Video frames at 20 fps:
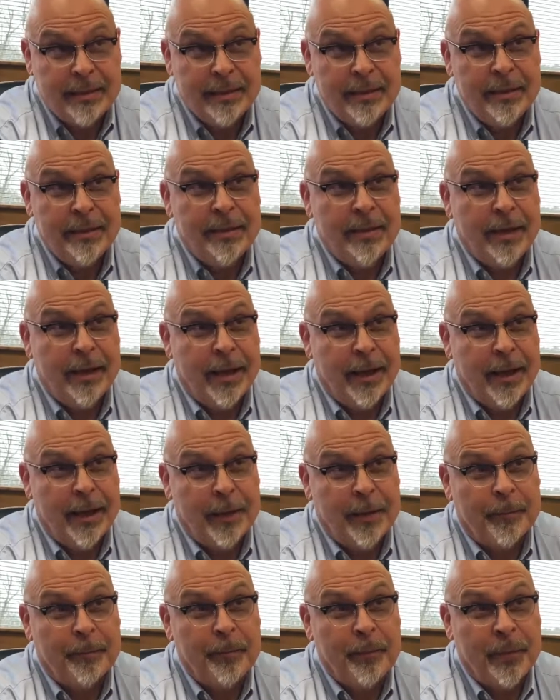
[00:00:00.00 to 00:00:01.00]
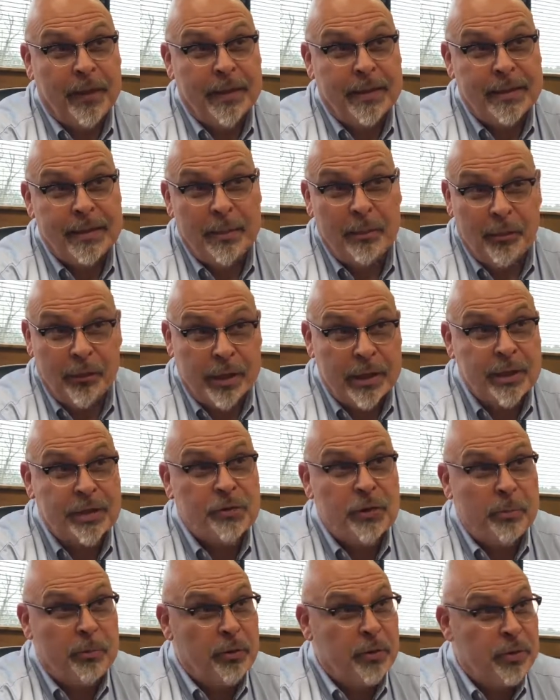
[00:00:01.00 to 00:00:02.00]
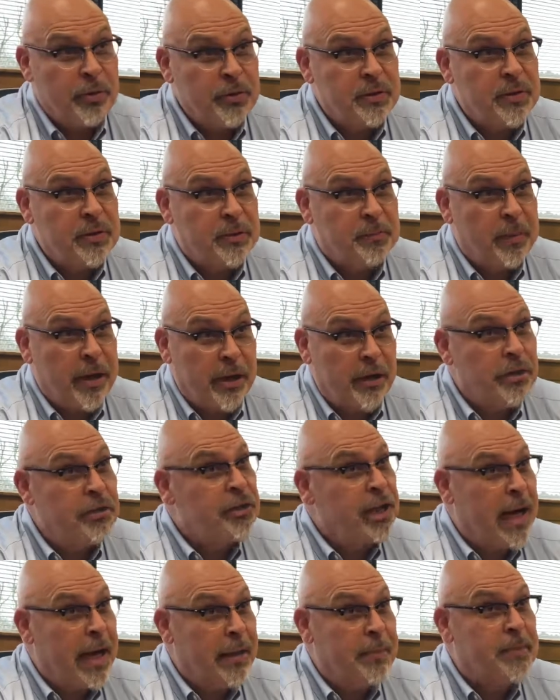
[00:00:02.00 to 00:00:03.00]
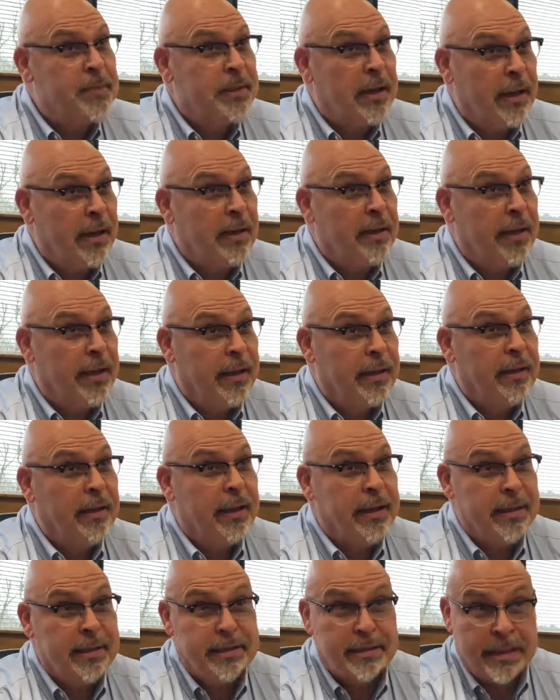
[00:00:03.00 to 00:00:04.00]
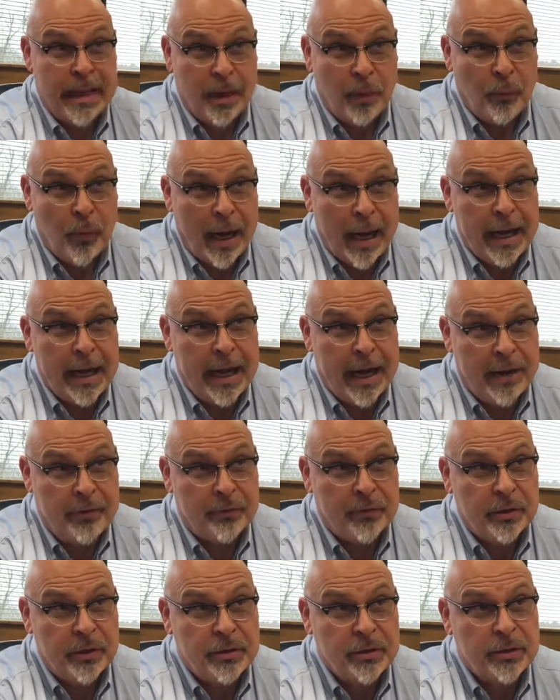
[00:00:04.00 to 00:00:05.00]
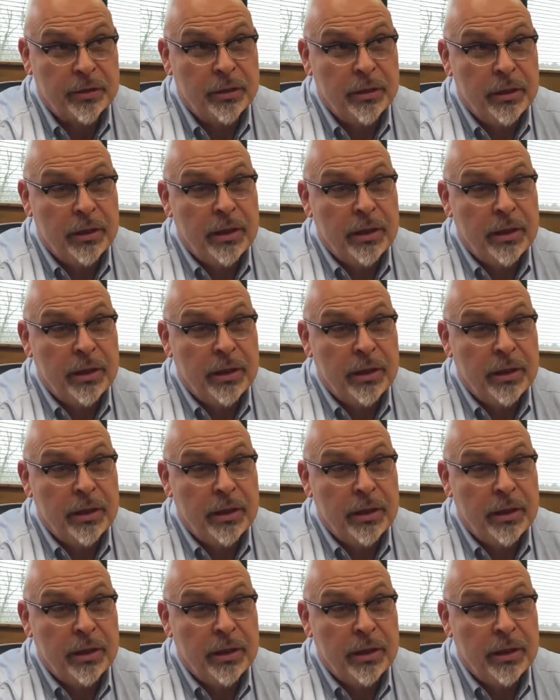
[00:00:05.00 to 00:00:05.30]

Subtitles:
the timber industry produces better jobs than the statewide average.